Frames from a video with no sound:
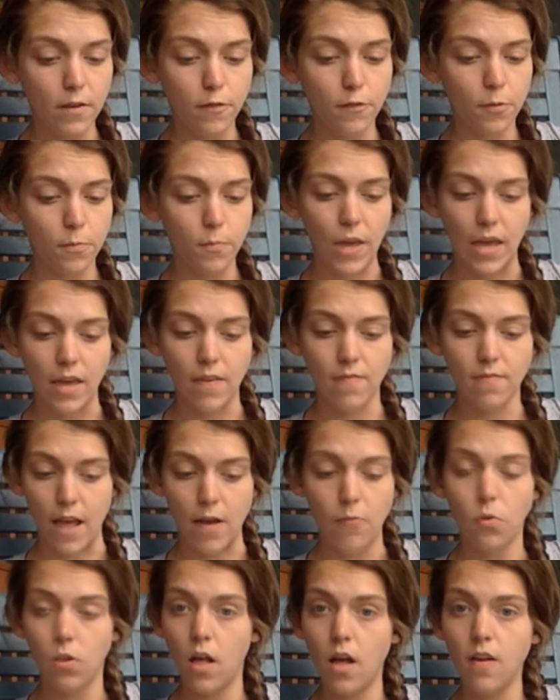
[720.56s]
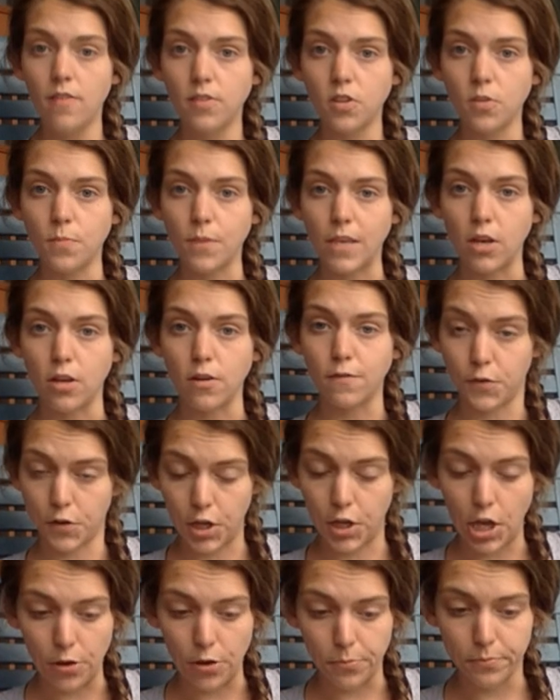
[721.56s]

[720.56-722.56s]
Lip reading: for me, and that will also be good for you.